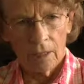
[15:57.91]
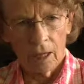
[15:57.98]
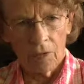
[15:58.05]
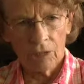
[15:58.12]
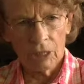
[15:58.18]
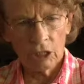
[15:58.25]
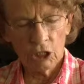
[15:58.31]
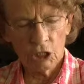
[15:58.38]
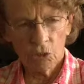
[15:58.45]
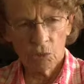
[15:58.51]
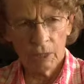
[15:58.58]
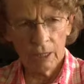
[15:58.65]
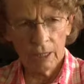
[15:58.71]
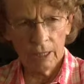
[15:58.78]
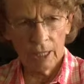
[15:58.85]
I think she's
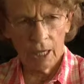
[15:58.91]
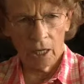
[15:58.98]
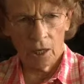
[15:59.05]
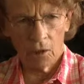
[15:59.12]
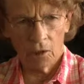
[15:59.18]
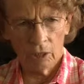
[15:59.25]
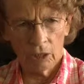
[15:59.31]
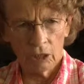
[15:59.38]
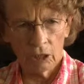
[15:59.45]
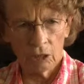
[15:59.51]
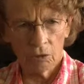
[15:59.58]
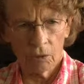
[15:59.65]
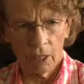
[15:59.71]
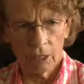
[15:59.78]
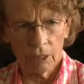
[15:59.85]
quit now, and she's
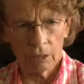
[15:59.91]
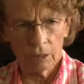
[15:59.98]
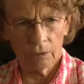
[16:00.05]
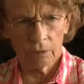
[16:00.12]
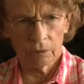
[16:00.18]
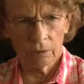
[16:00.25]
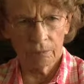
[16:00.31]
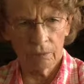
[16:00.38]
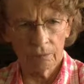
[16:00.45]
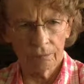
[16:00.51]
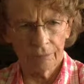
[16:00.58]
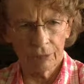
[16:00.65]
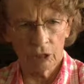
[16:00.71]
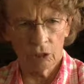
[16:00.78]
trying to be